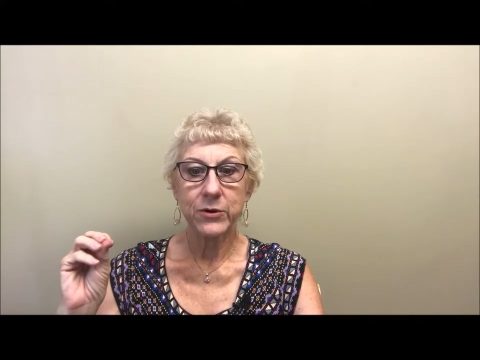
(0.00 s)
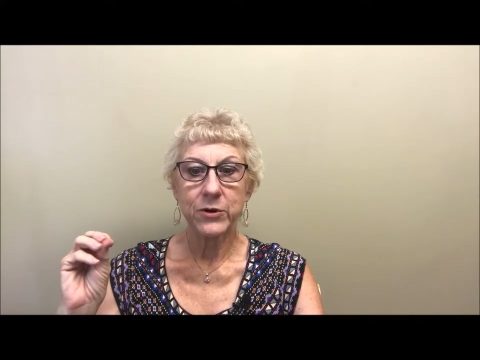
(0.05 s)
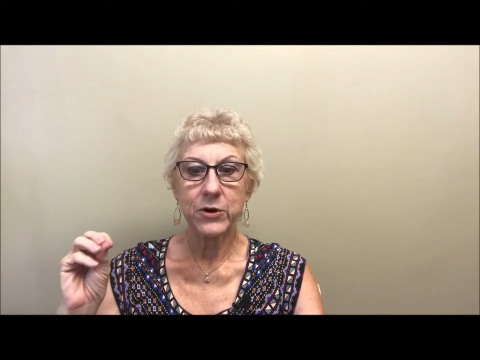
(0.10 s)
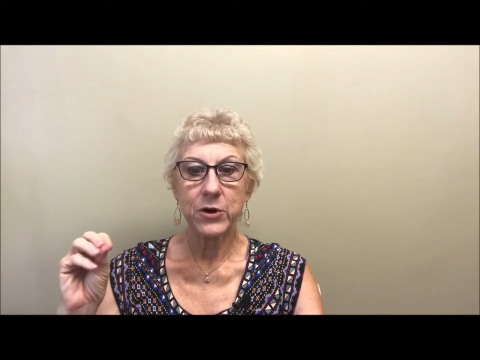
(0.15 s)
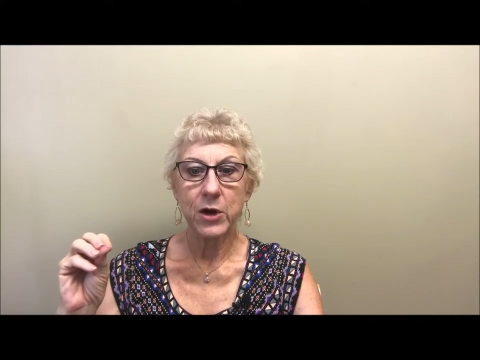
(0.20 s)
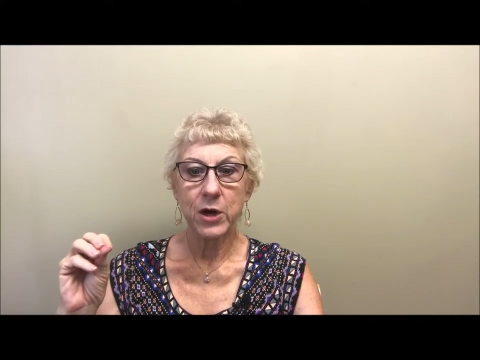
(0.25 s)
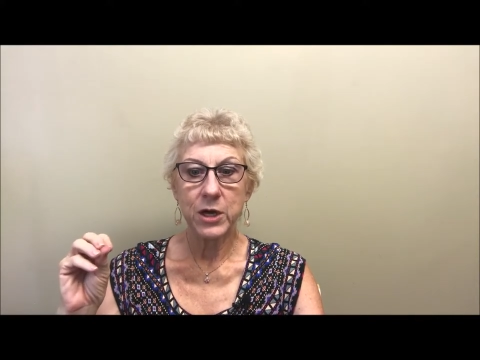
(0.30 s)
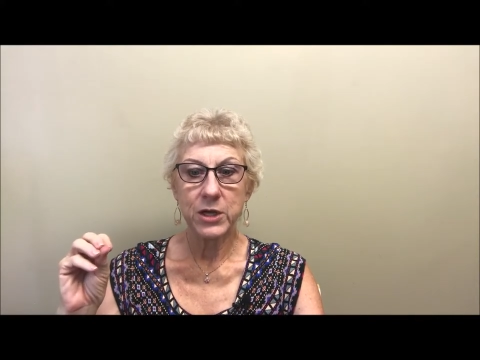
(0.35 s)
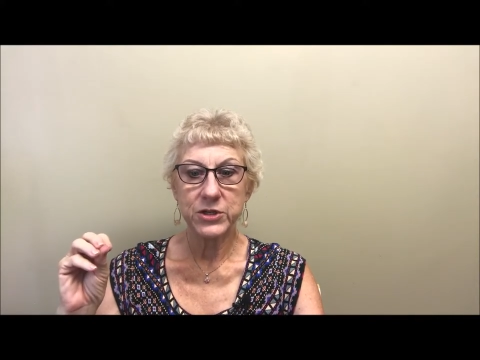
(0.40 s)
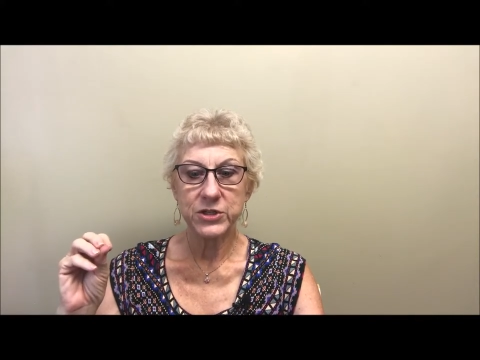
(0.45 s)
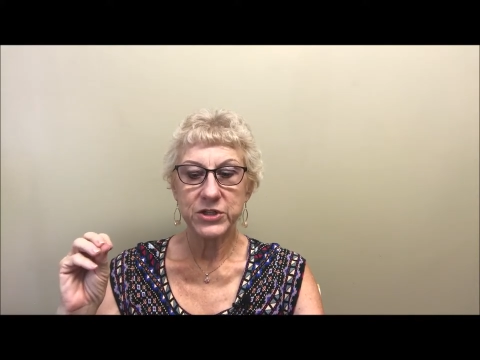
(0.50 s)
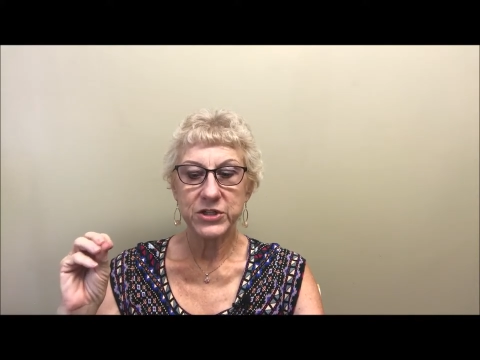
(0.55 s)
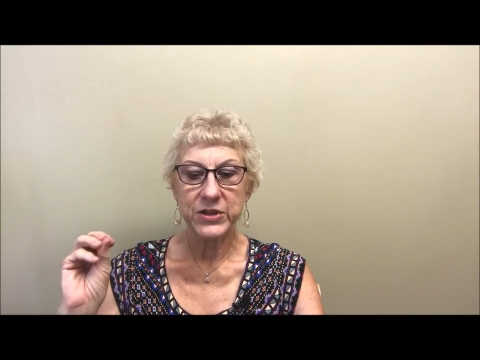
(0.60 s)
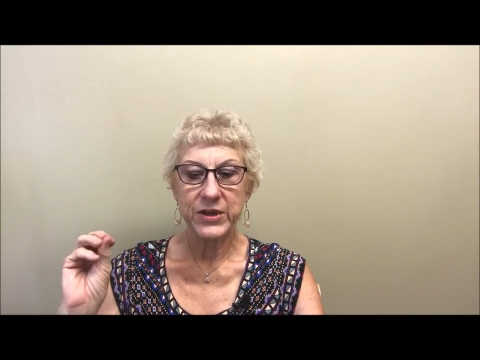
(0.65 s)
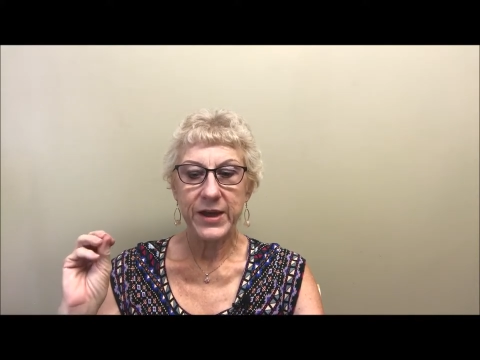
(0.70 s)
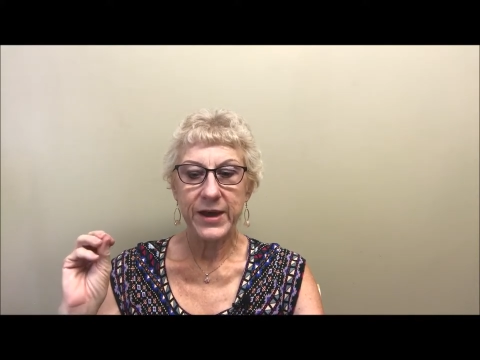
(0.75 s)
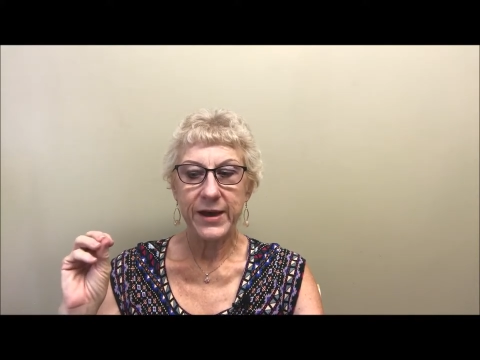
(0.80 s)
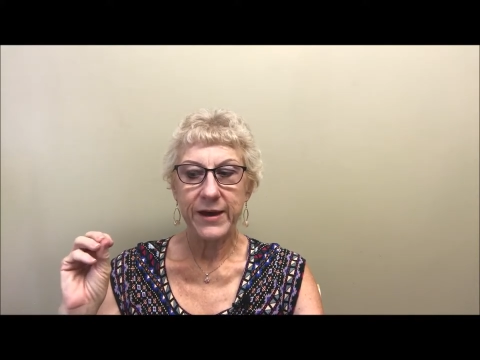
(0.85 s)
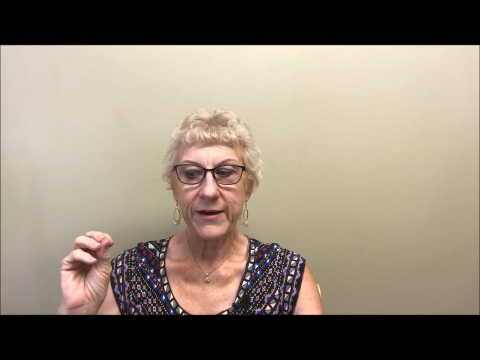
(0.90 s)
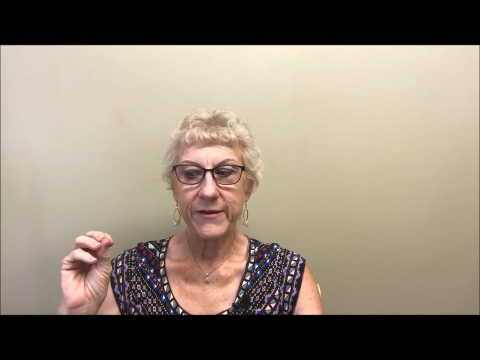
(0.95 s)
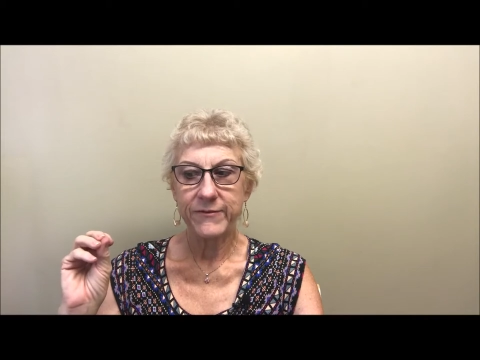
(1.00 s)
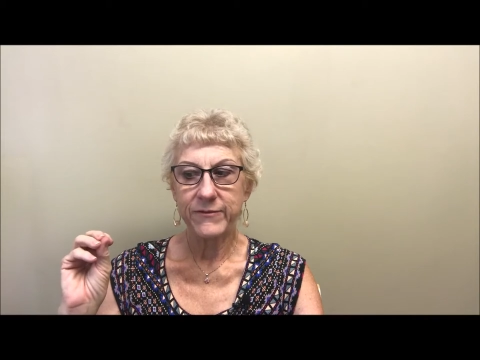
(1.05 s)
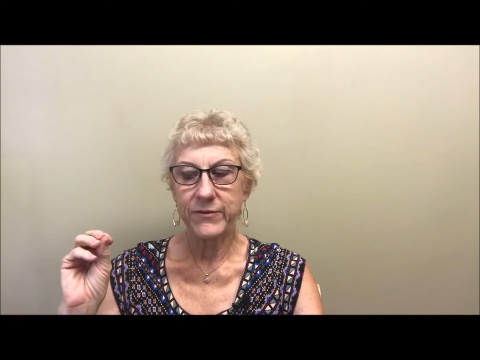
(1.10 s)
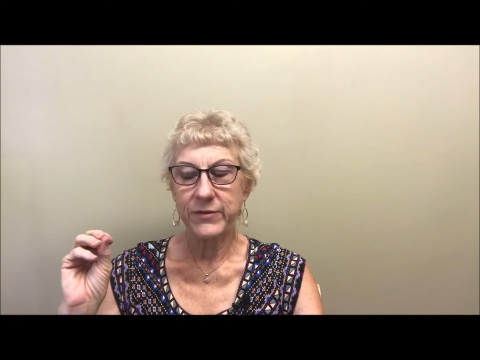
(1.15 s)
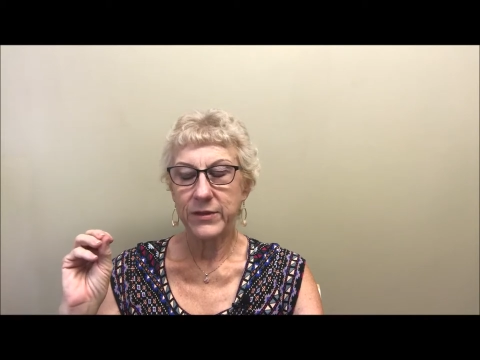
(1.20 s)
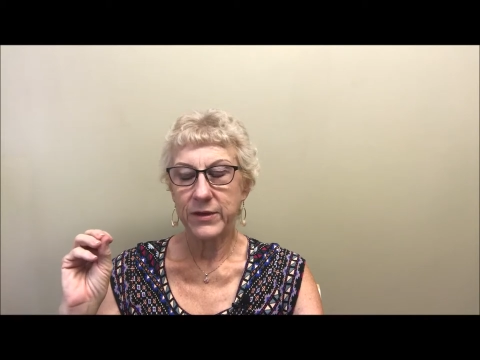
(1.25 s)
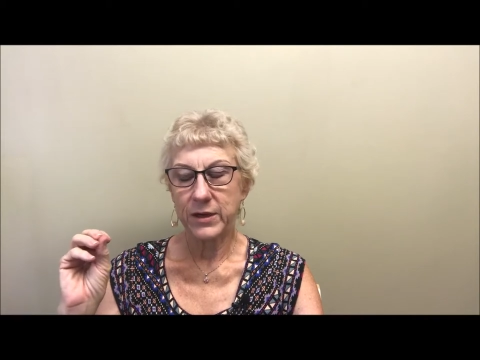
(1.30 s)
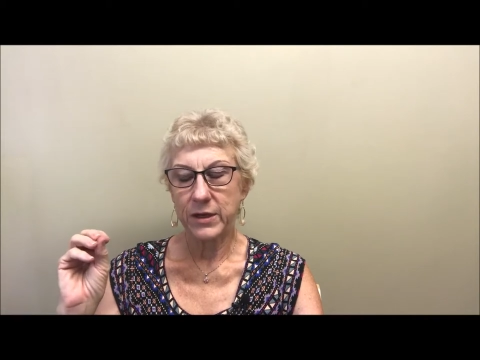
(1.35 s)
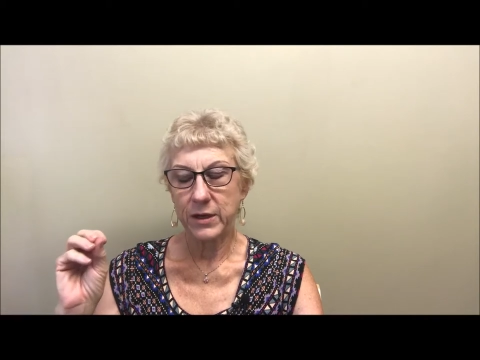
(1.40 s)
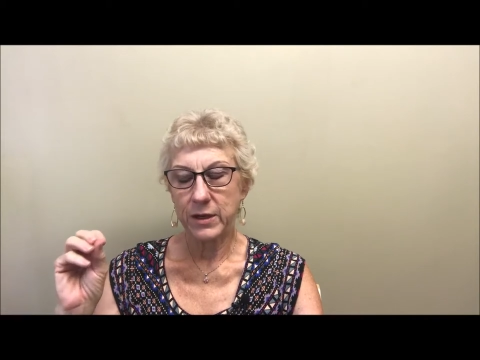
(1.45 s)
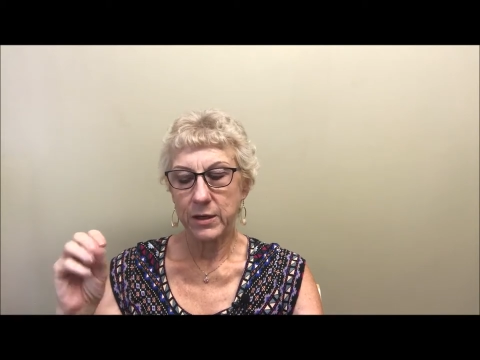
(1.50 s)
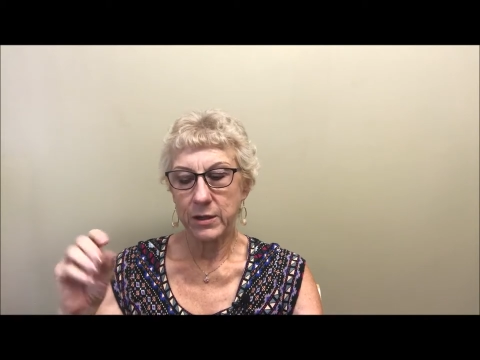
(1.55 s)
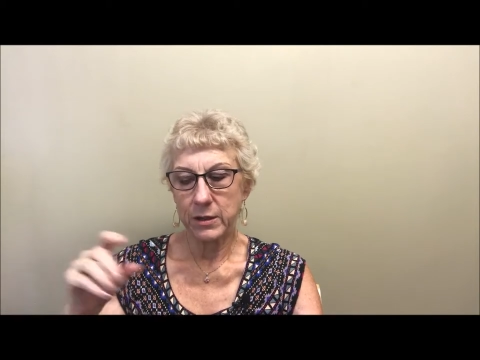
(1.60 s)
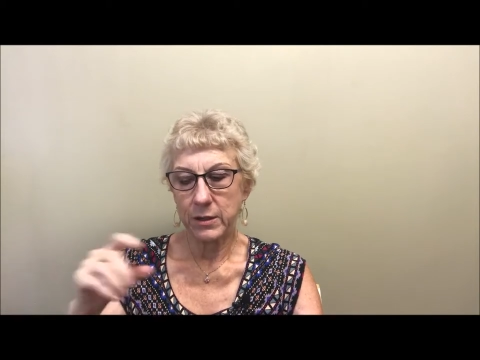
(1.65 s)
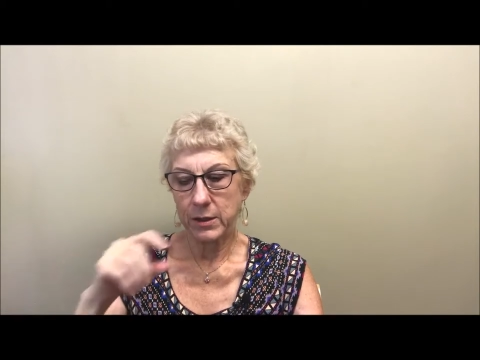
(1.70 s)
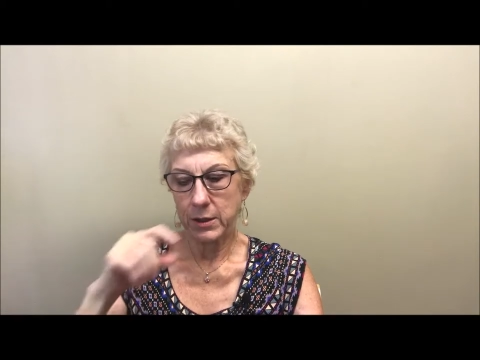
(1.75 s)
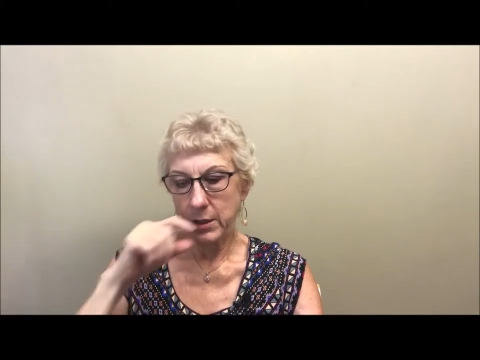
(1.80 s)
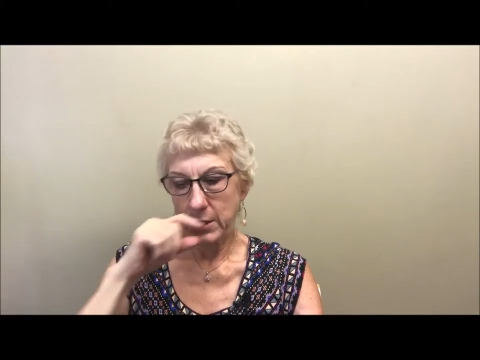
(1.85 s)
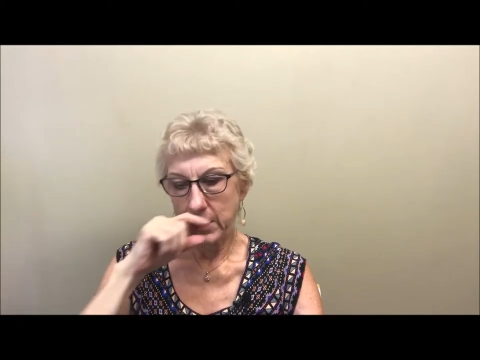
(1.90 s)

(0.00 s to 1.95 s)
or not to have the